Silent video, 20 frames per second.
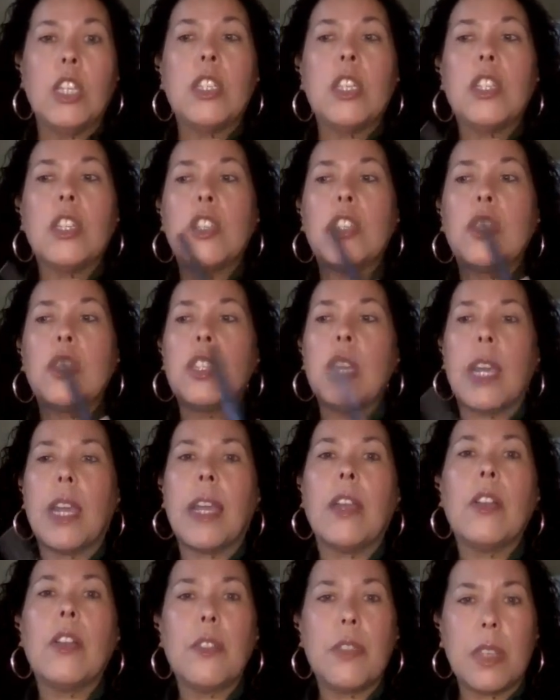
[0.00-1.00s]
to
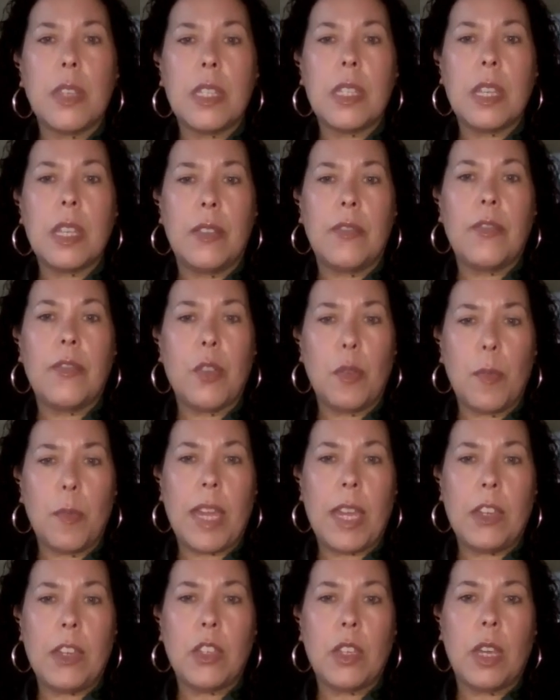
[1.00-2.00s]
share this
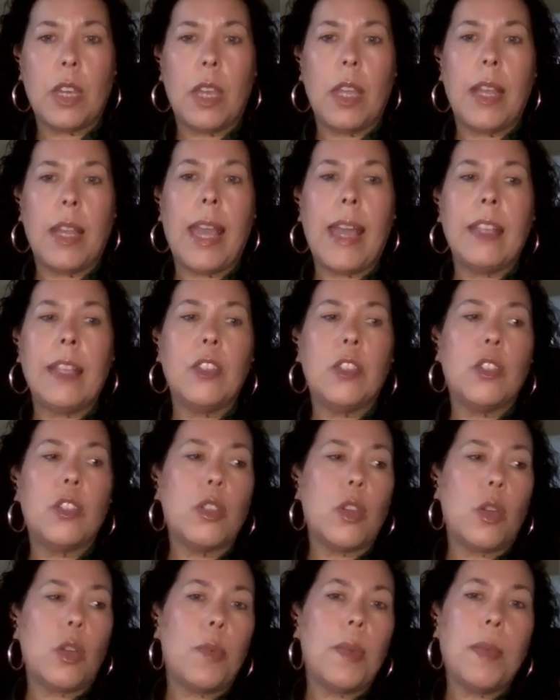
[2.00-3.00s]
information and
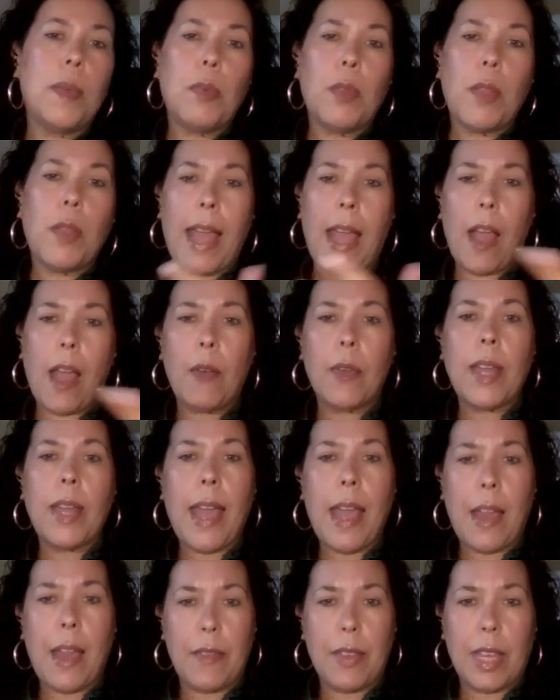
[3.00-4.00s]
show people how to
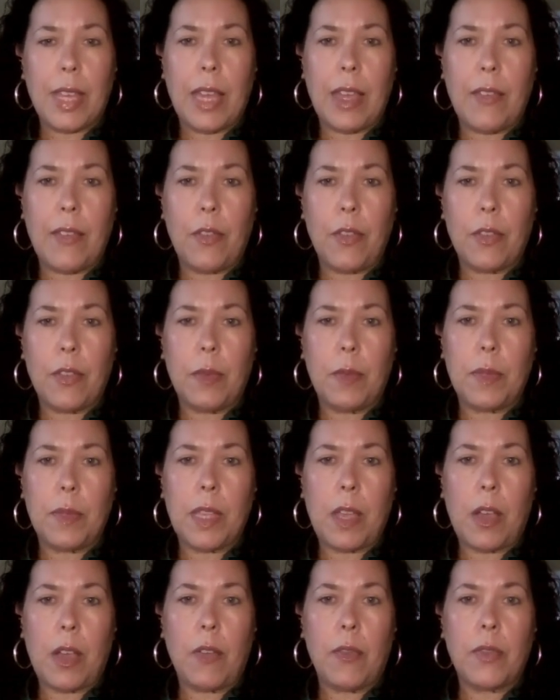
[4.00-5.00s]
advocate for
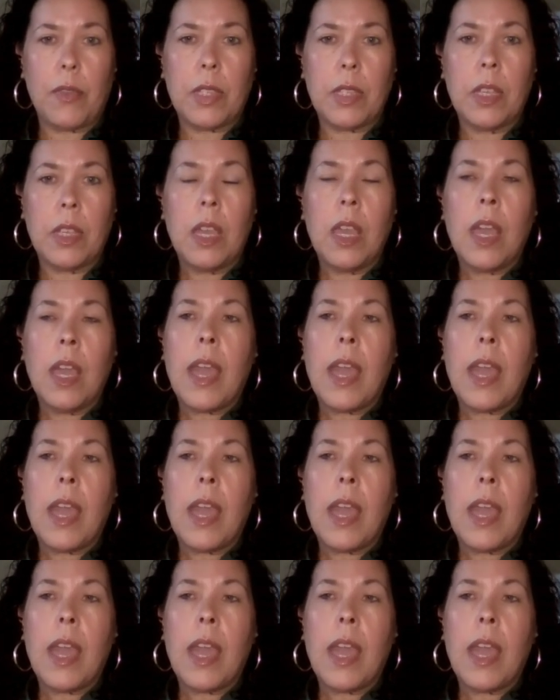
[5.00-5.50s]
themselves.